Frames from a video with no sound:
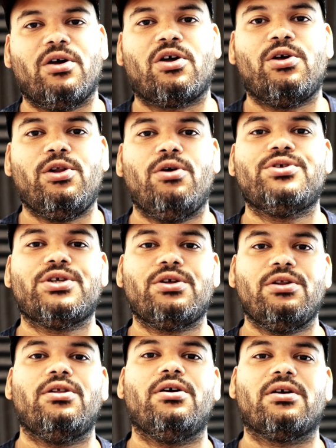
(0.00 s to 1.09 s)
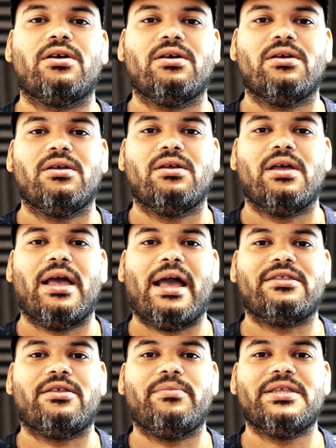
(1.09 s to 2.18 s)
a closer look
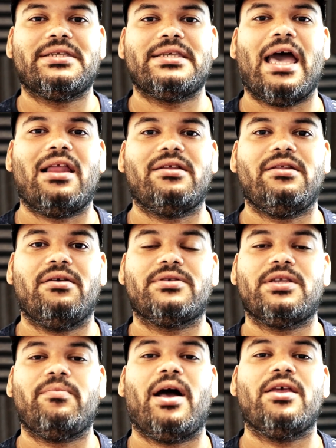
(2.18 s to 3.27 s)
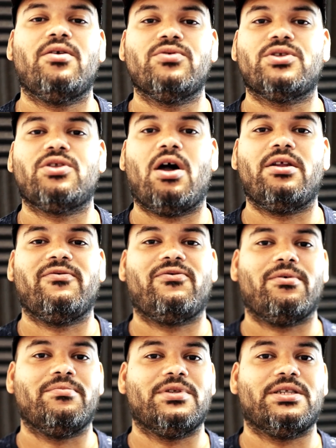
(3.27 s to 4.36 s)
at the mentality of somebody who's starting
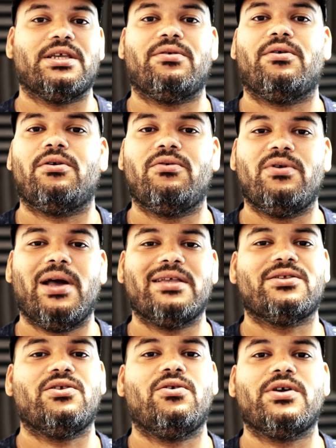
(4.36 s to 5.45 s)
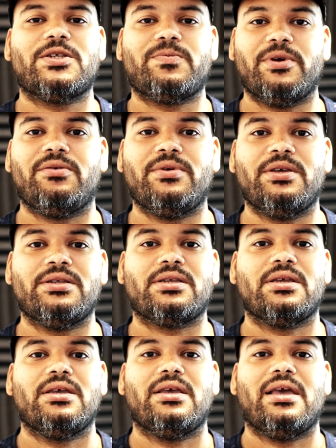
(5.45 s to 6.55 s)
from zero, who has no experience,
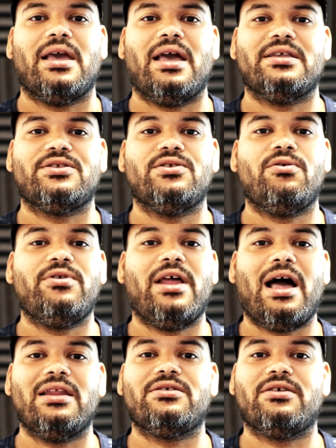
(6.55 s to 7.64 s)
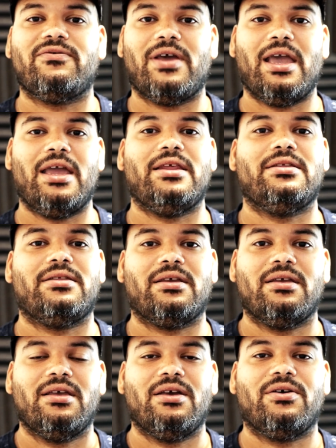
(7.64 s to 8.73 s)
has no knowledge of anything.
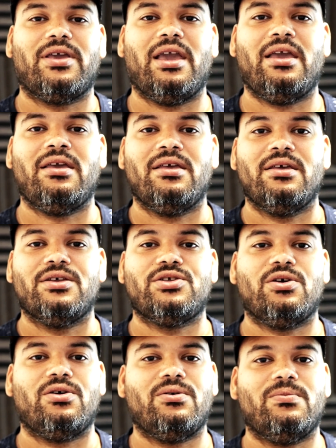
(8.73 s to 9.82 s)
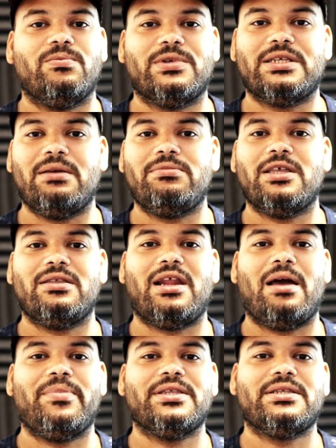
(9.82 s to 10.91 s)
Okay, so same thing that
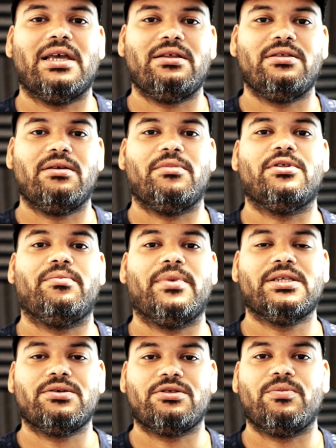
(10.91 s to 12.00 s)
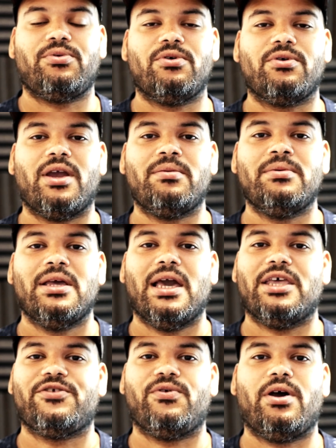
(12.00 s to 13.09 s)
I've been telling them on the mentorship program,
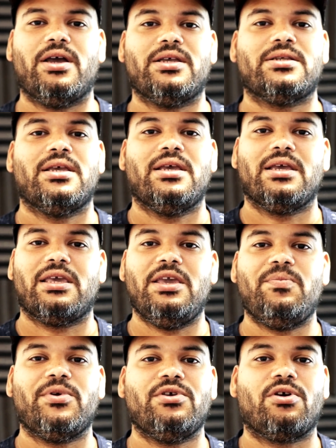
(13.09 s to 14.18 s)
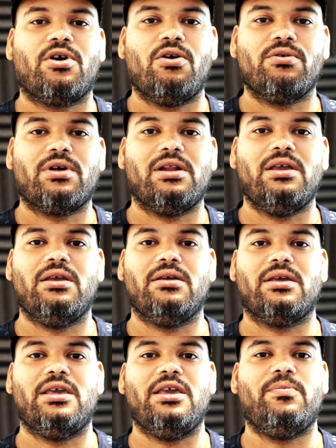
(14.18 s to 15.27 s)
as far as keeping your code clean,
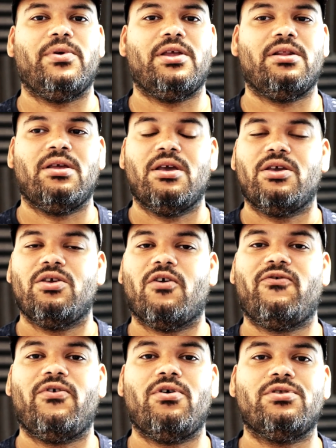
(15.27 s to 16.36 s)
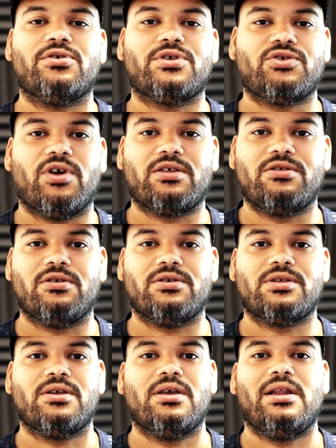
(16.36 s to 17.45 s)
keeping your folder
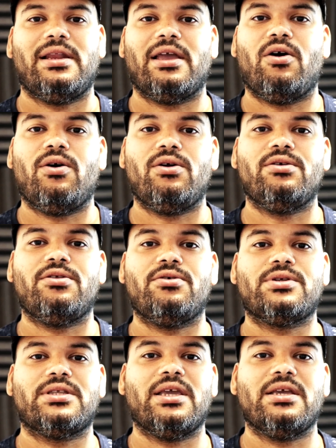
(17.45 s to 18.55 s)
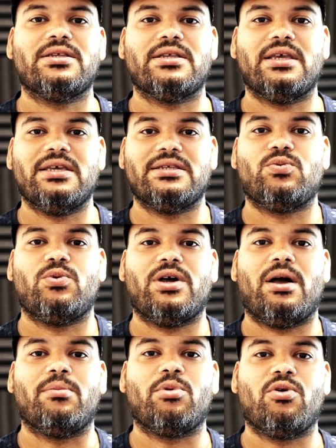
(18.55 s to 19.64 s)
structures, like all of those things is what
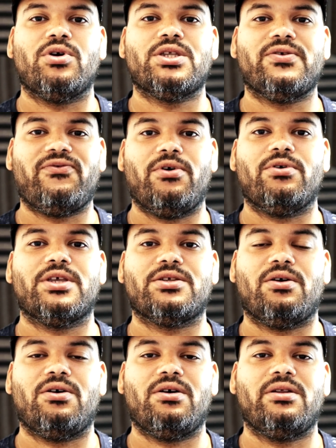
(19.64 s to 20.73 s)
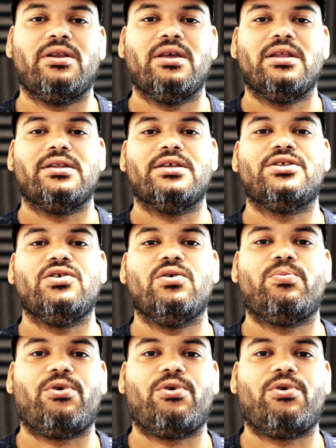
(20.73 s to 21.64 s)
I'm going to focus on this new